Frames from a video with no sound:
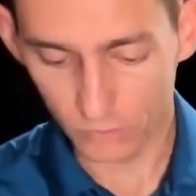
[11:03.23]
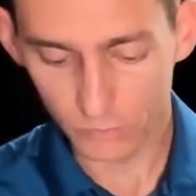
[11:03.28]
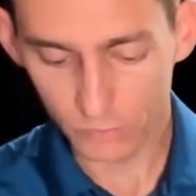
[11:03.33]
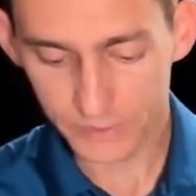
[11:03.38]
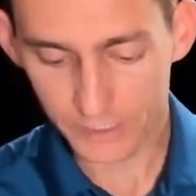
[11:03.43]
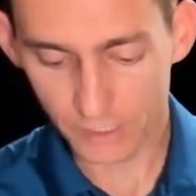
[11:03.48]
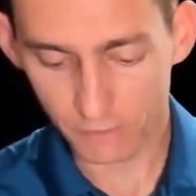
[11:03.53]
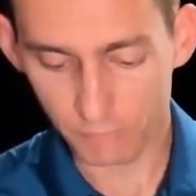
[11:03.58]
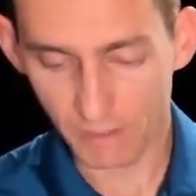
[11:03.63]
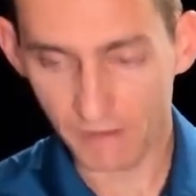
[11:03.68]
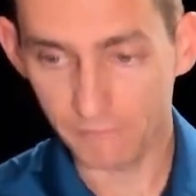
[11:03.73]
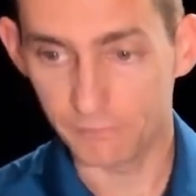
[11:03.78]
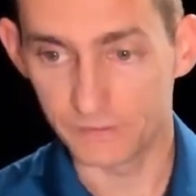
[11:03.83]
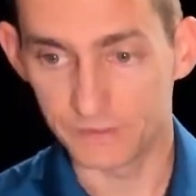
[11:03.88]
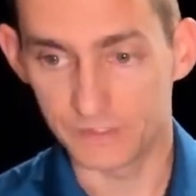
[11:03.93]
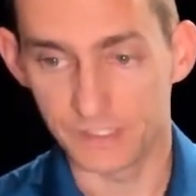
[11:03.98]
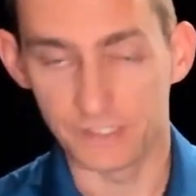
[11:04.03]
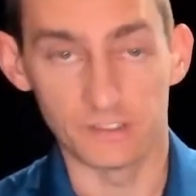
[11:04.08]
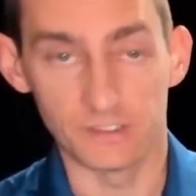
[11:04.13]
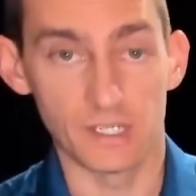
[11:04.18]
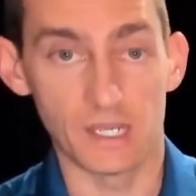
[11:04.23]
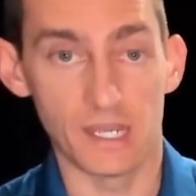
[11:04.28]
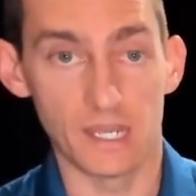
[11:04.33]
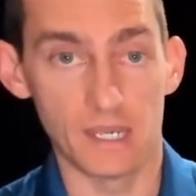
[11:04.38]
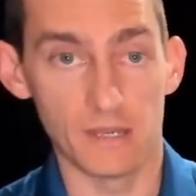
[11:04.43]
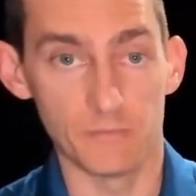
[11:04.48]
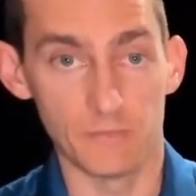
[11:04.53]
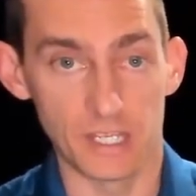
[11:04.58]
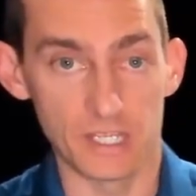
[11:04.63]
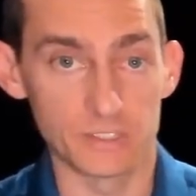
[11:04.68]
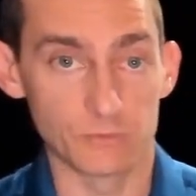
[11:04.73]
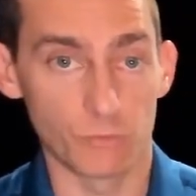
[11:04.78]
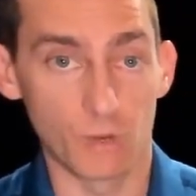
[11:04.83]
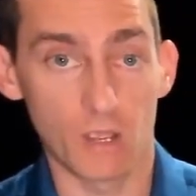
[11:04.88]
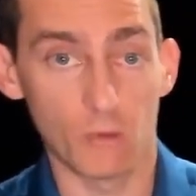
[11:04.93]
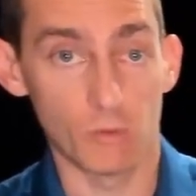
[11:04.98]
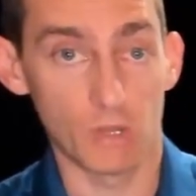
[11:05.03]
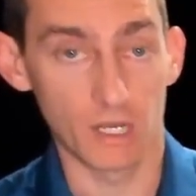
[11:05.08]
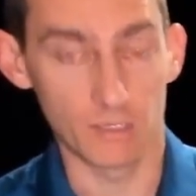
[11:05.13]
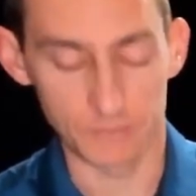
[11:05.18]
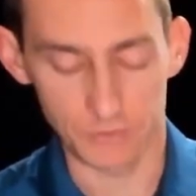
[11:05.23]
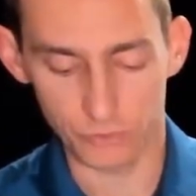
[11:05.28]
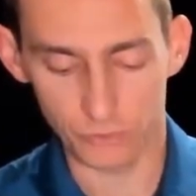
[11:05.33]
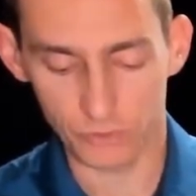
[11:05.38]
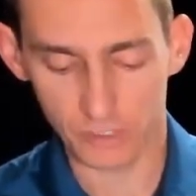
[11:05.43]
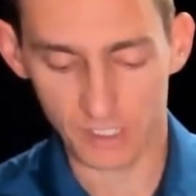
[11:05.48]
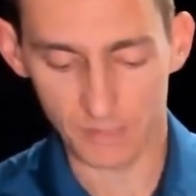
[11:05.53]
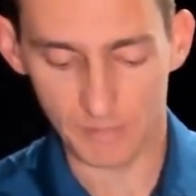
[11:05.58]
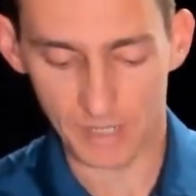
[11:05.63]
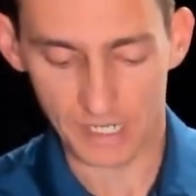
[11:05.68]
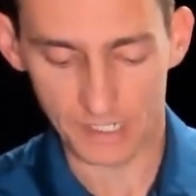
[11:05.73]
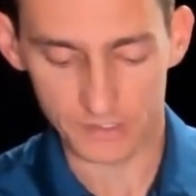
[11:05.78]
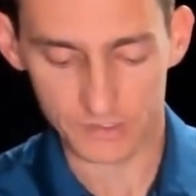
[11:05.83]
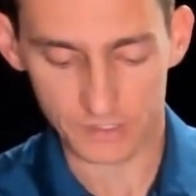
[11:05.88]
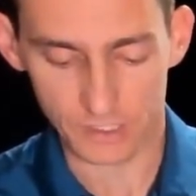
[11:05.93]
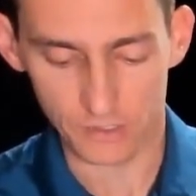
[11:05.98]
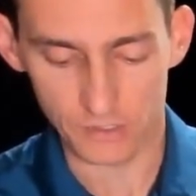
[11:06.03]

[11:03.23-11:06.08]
I'll also reference it as well while I'm talking about it.